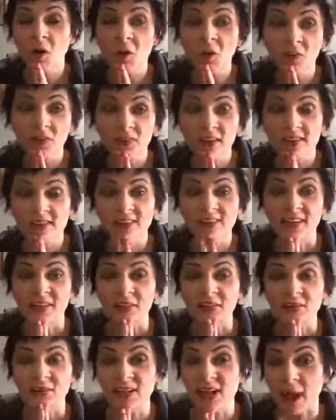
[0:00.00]
there's, as I say,
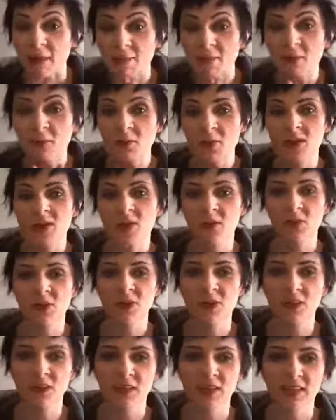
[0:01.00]
there's a couple of ways that we
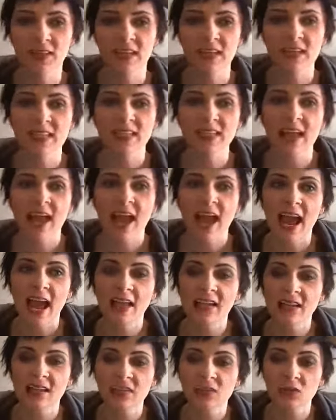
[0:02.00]
can look at this.
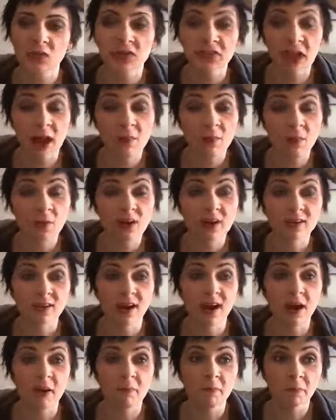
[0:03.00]
And so at that point in
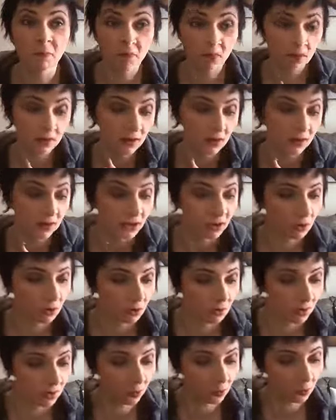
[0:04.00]
time, you
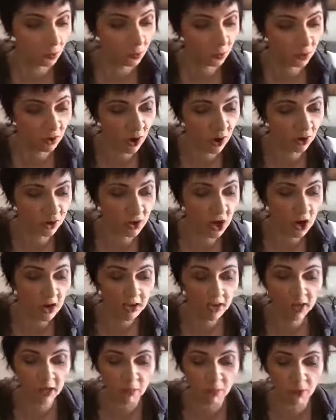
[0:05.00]
know, we're not
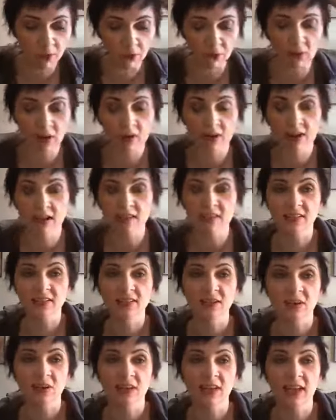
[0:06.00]
talking about
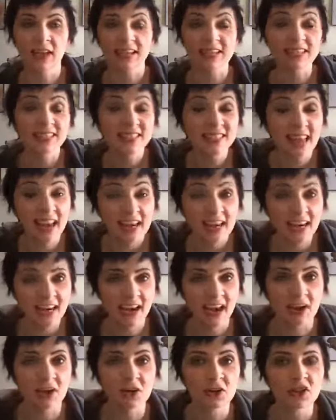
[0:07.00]
necessarily extended
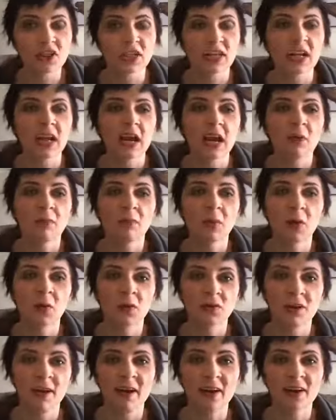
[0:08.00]
energy, but
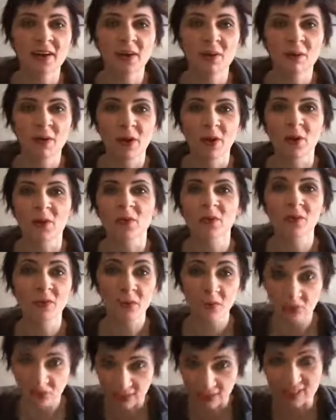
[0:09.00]
we're talking about
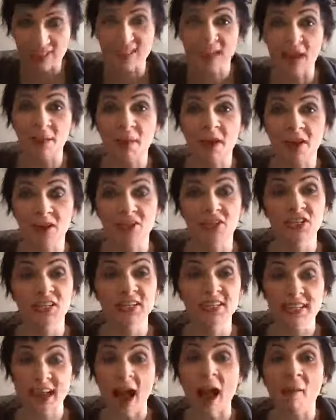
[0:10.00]
the same energy
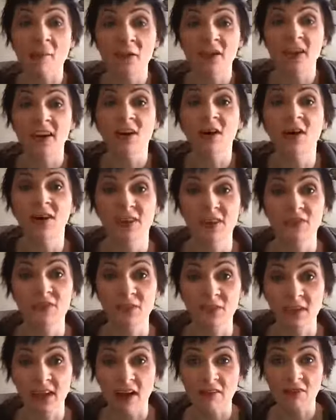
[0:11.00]
that's happening on
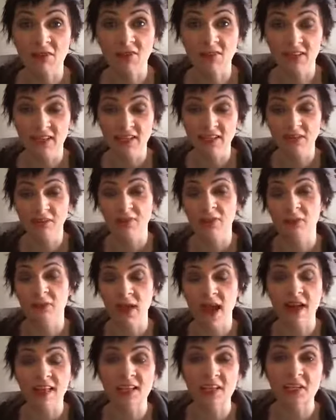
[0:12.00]
different levels and in different
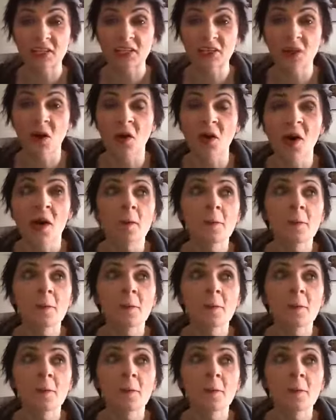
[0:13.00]
realities. So